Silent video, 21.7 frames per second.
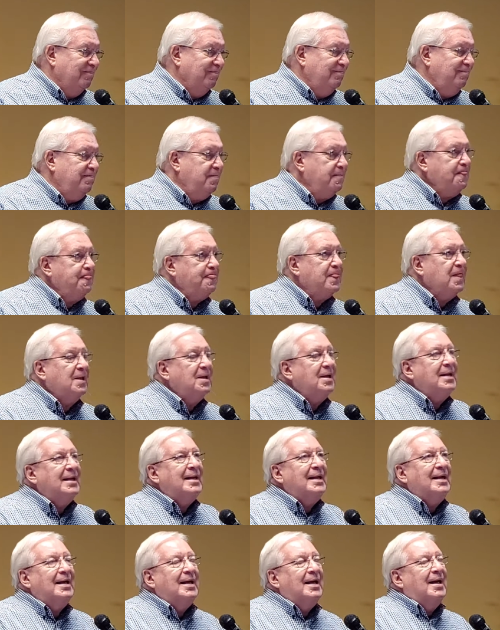
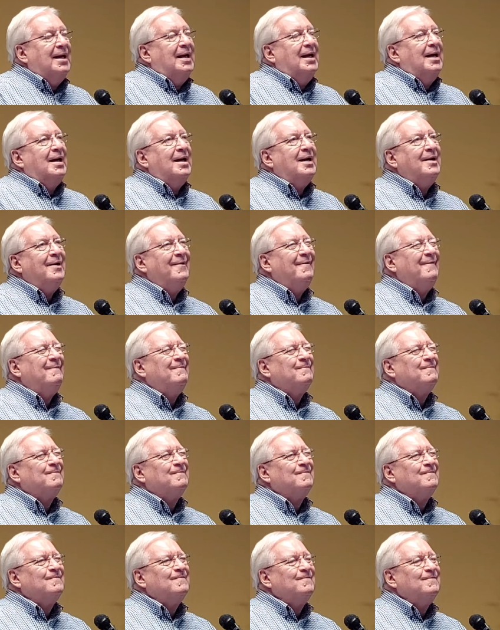
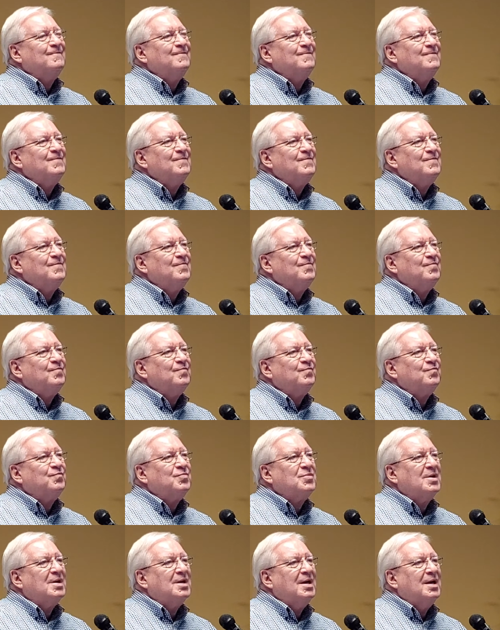
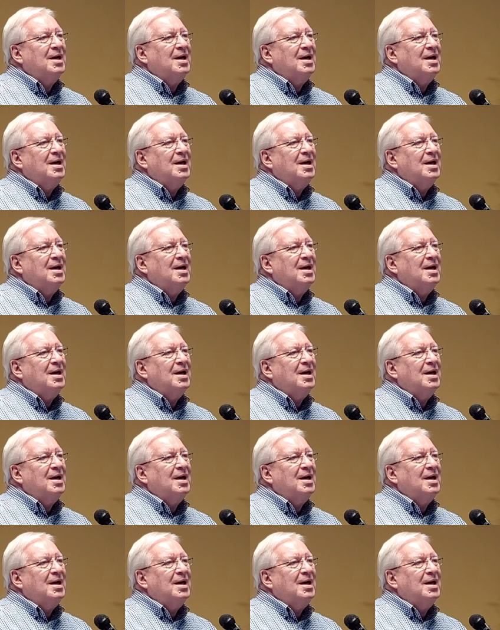[no speech]